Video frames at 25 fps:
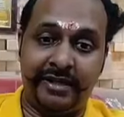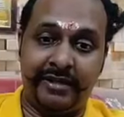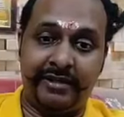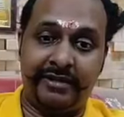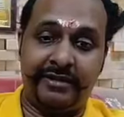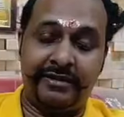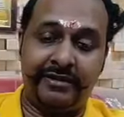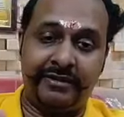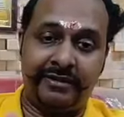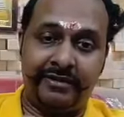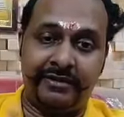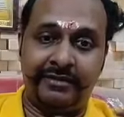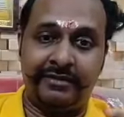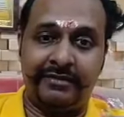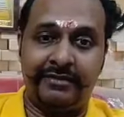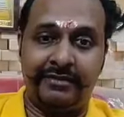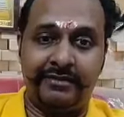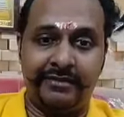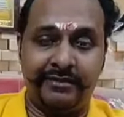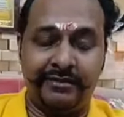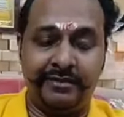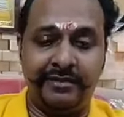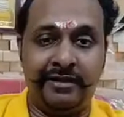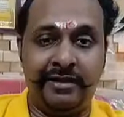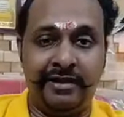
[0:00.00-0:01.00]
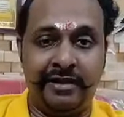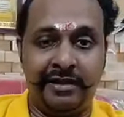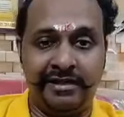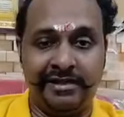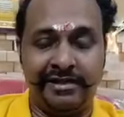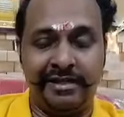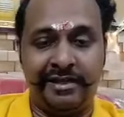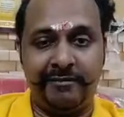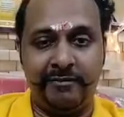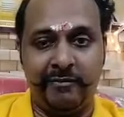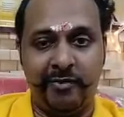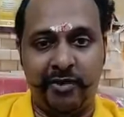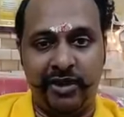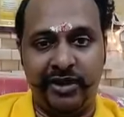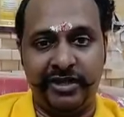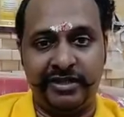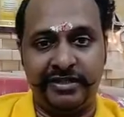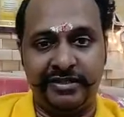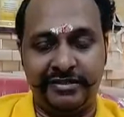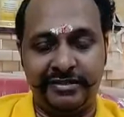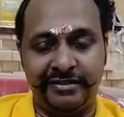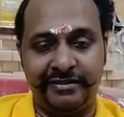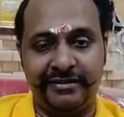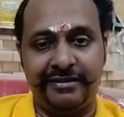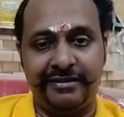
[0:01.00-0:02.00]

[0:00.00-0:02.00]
that uh, girls and boys